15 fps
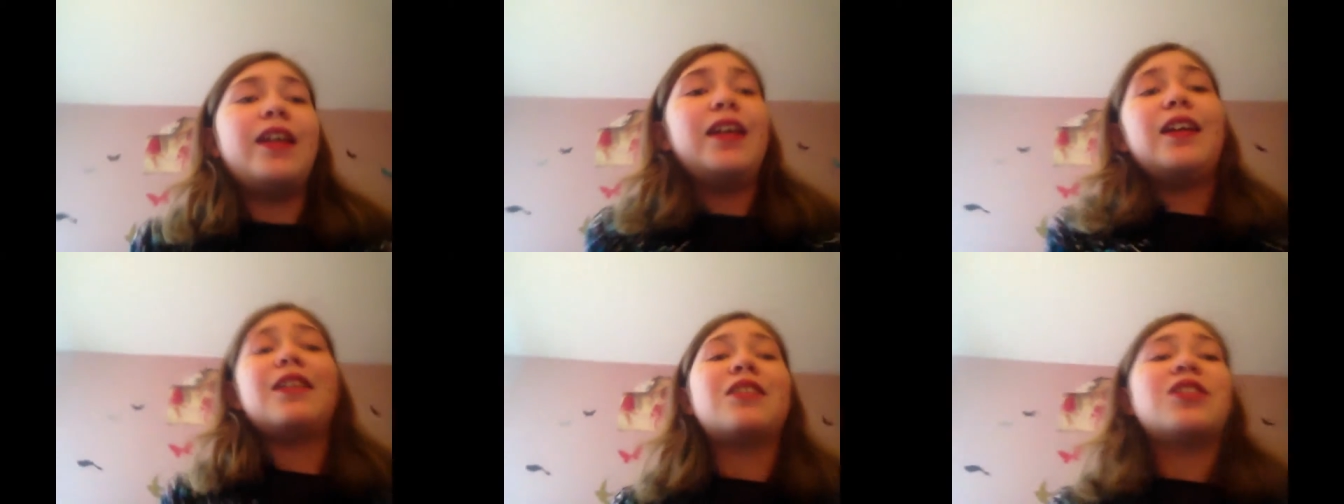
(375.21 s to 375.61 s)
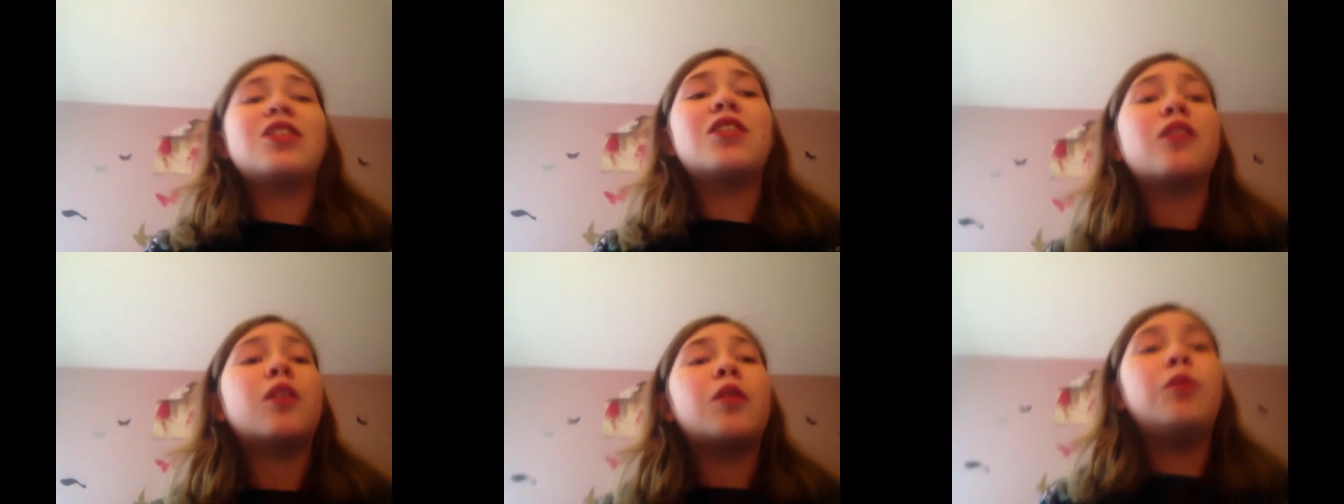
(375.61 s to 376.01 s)
It's
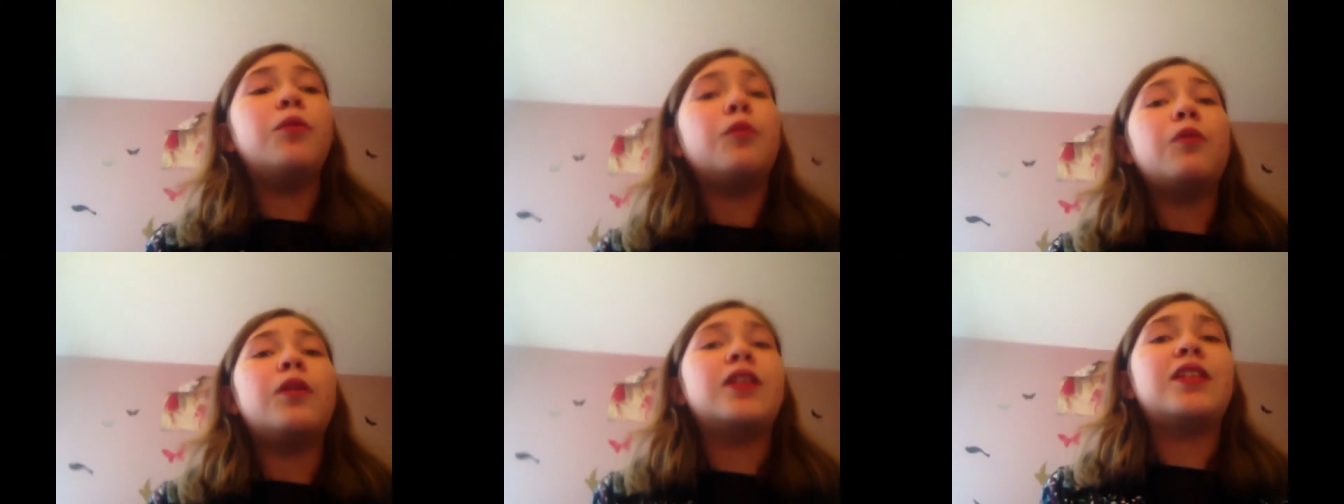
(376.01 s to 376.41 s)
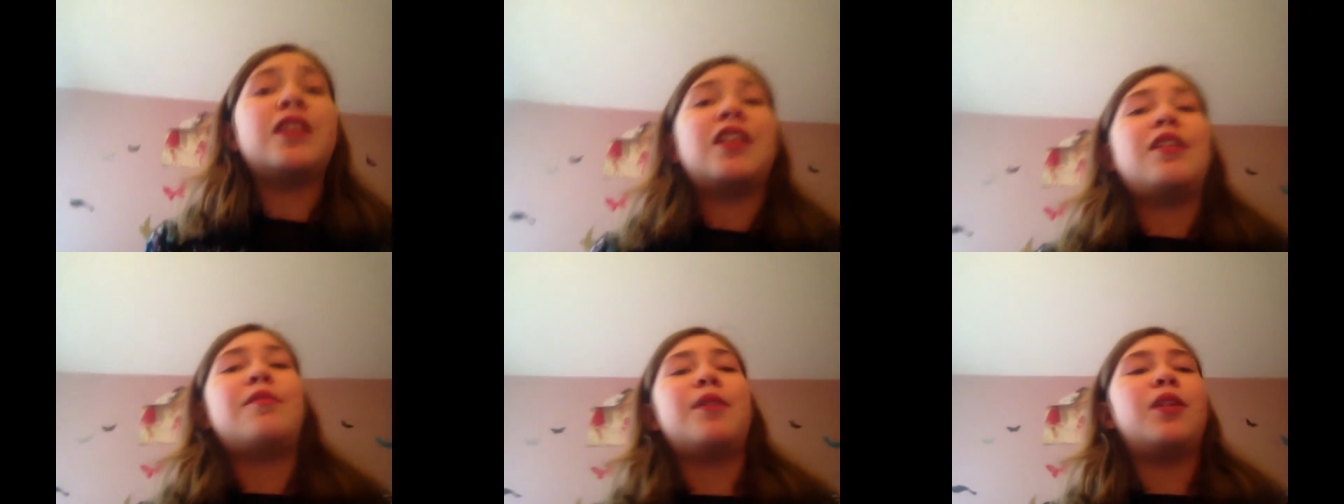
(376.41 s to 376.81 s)
just cool to
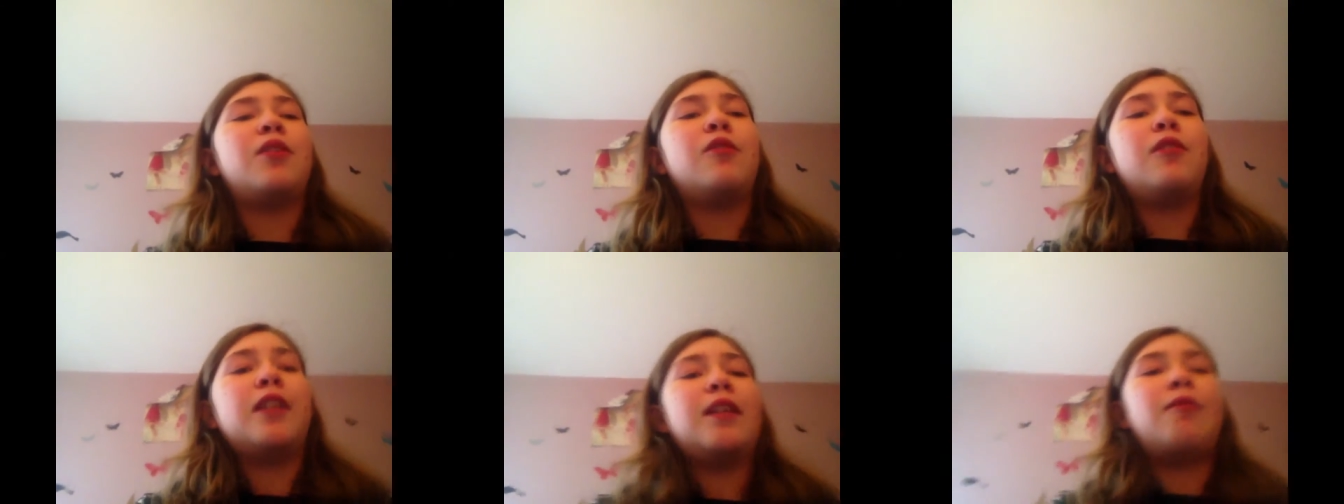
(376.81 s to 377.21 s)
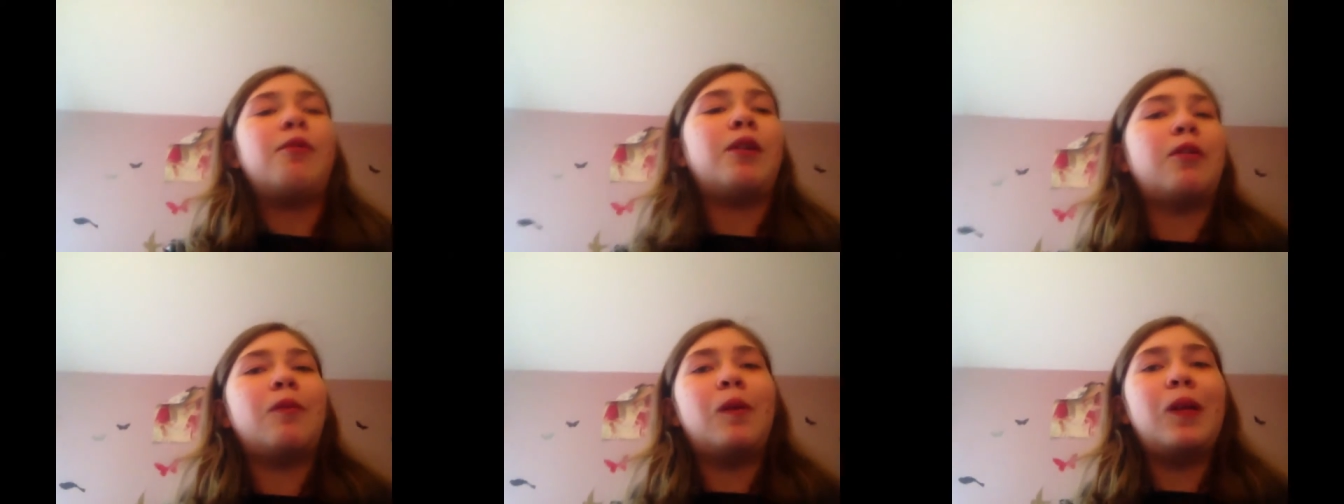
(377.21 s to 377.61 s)
see what you did when
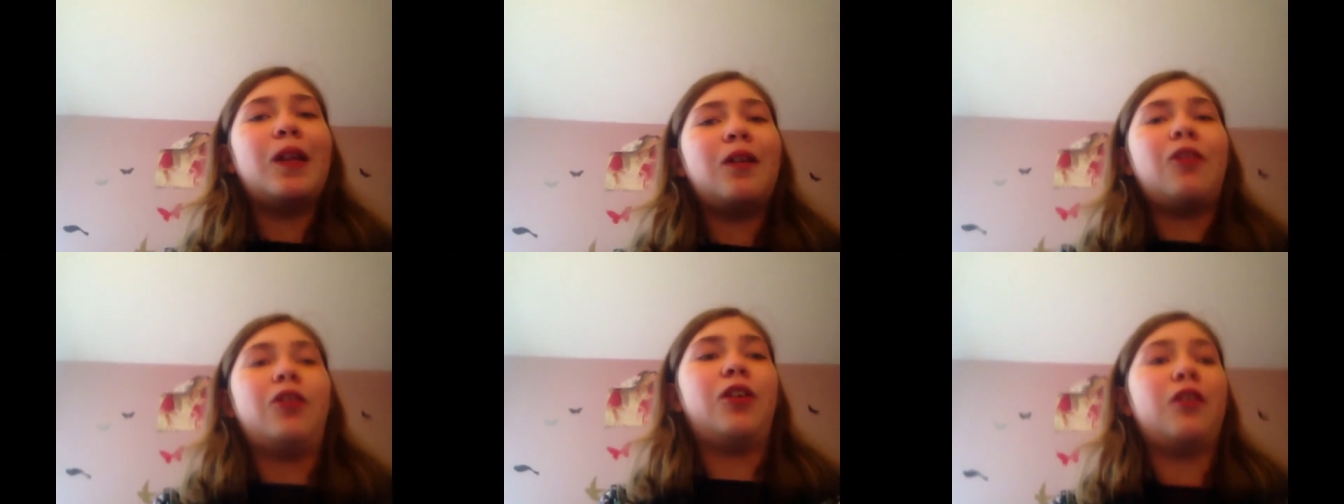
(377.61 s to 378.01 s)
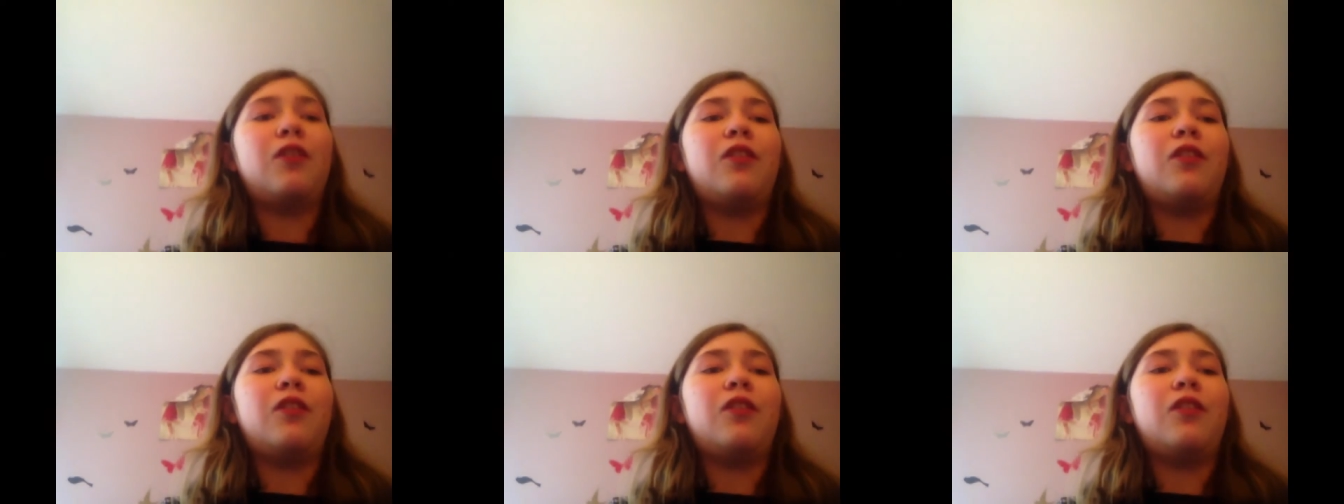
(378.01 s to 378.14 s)
you were little,